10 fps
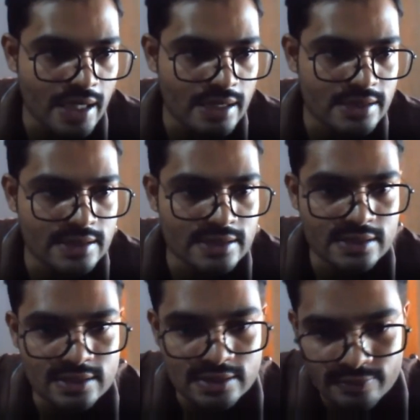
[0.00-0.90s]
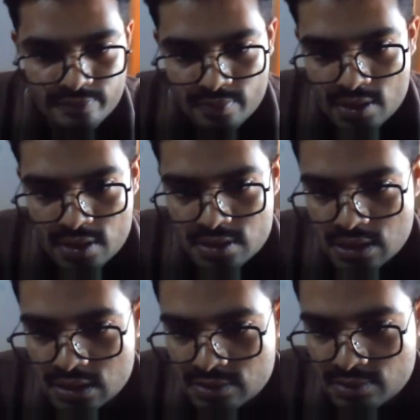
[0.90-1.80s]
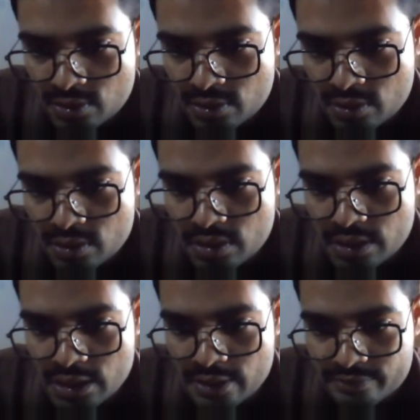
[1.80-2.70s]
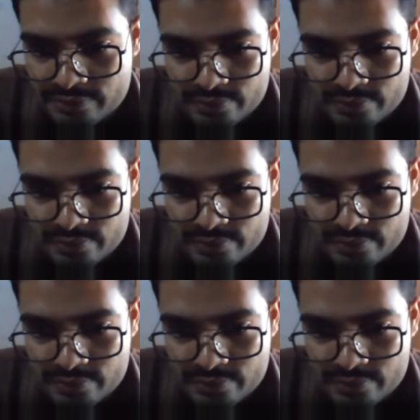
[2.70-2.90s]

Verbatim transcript: and chassis. There is more, yeah.